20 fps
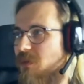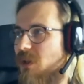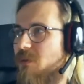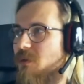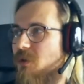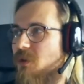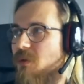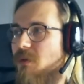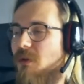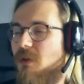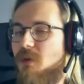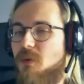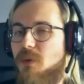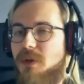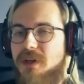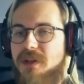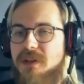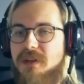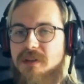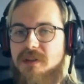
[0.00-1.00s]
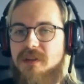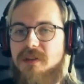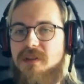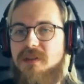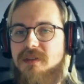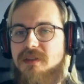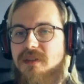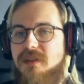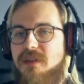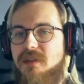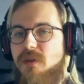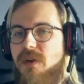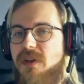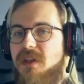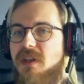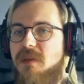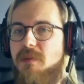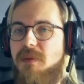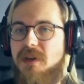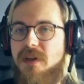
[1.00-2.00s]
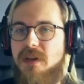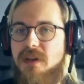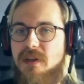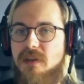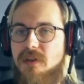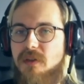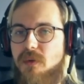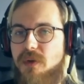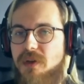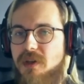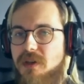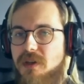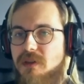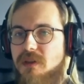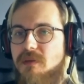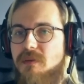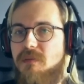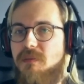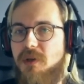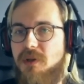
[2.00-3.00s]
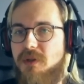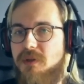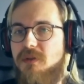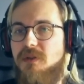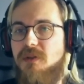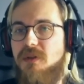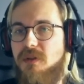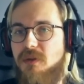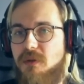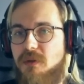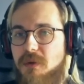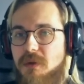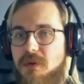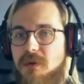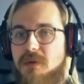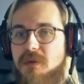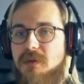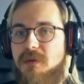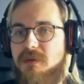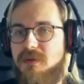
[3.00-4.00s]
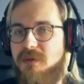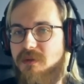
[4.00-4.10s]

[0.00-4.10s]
memorable one is the API 3.0,